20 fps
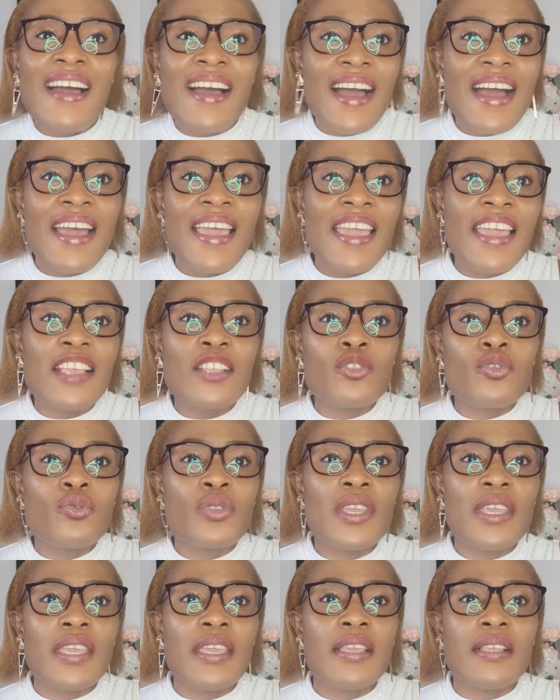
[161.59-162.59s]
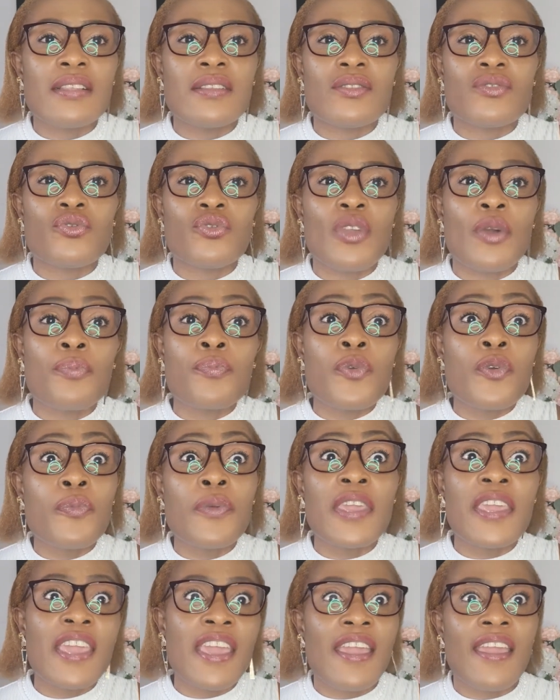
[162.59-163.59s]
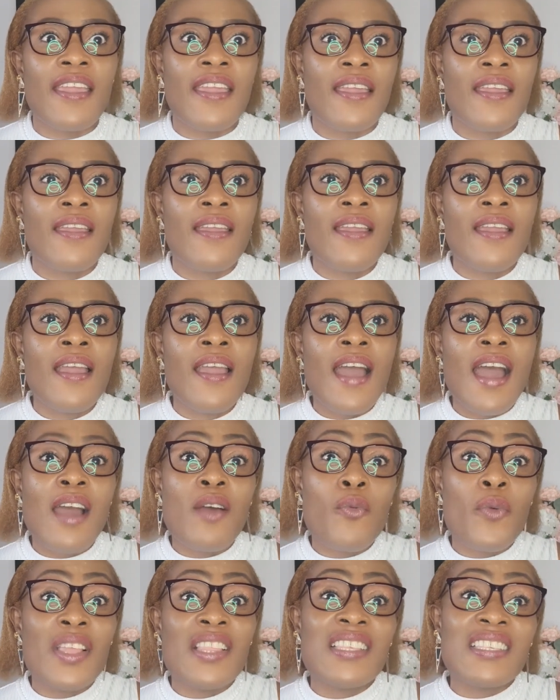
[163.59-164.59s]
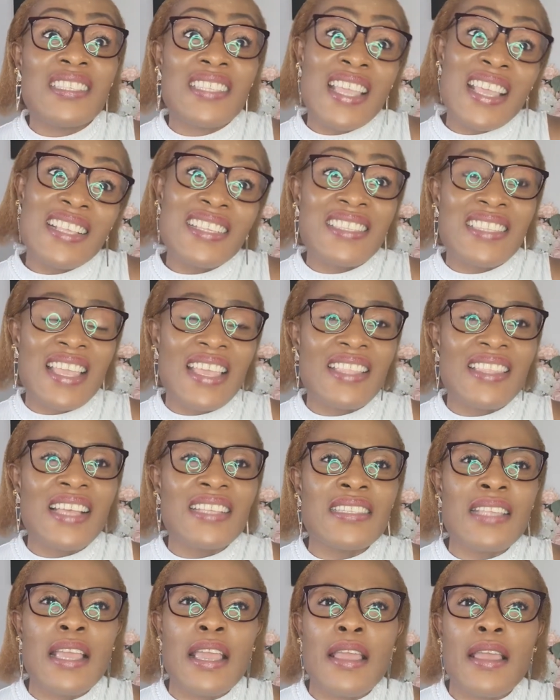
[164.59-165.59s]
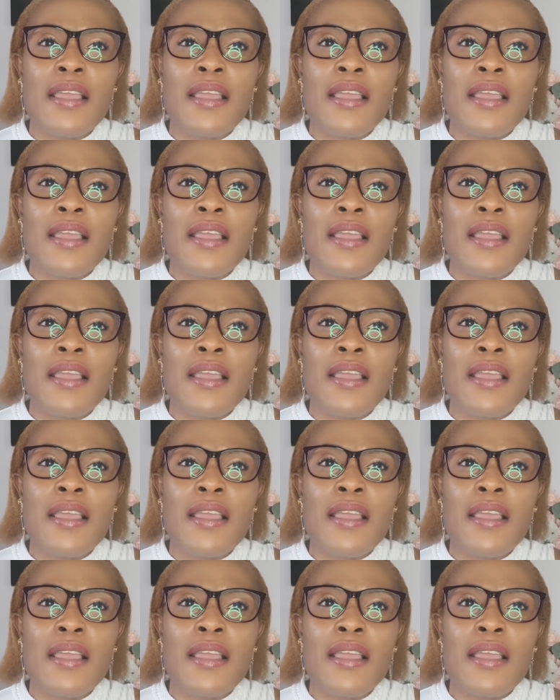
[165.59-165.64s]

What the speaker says: adhere to your pubic hair, and when it stays there, that's